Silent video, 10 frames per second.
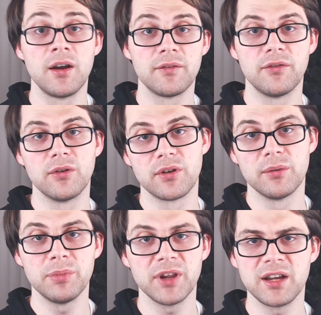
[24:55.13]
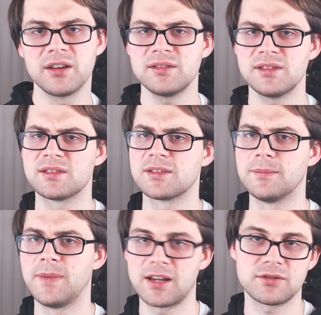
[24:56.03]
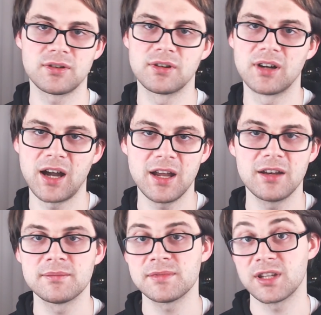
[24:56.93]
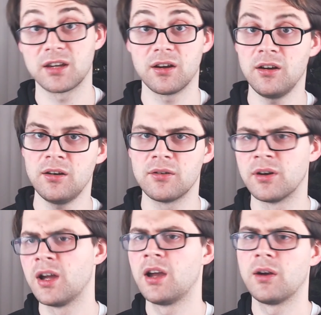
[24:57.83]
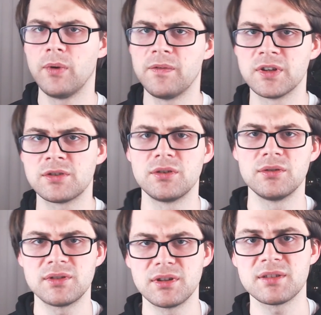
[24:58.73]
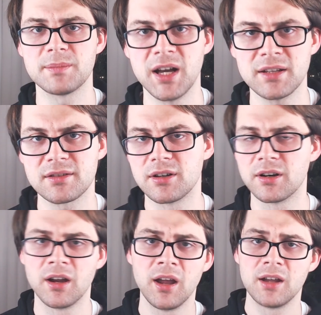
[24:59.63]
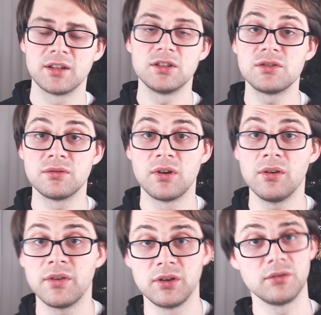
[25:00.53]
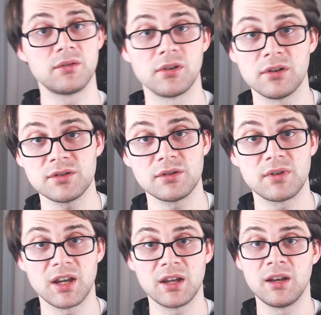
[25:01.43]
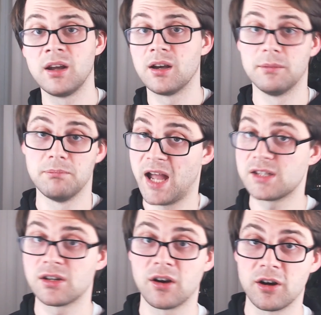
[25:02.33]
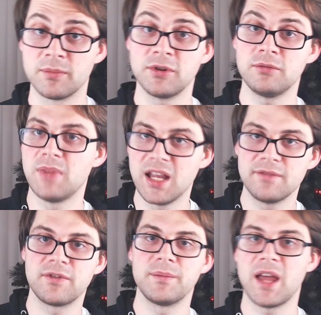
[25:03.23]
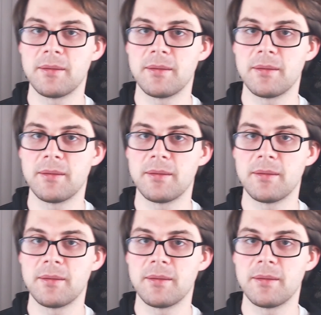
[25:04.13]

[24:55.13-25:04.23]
for the players and some extra items like, oh, we've introduced this monster. Did you know that you can also get magic armor made from that